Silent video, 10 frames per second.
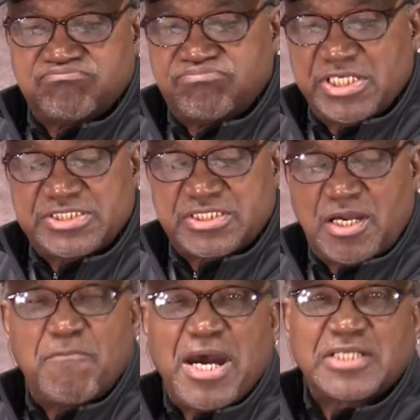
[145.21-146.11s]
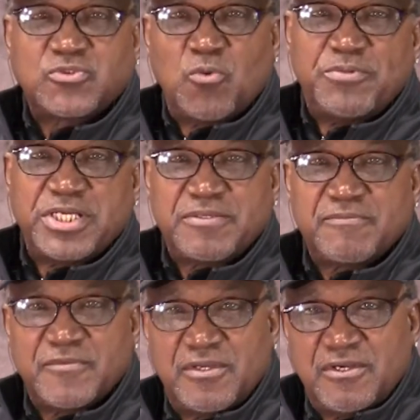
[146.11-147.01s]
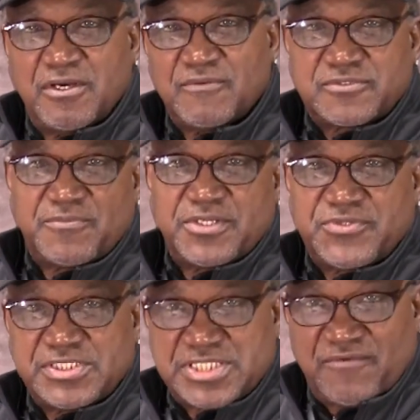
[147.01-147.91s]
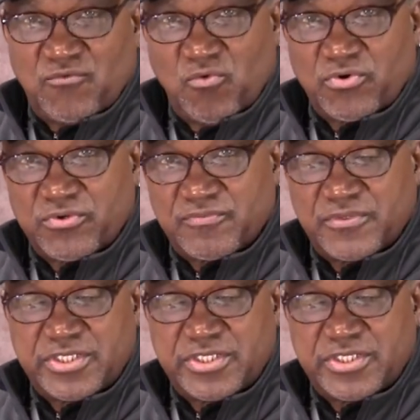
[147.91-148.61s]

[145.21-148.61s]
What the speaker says: basically a box opening of some of the things that I've ordered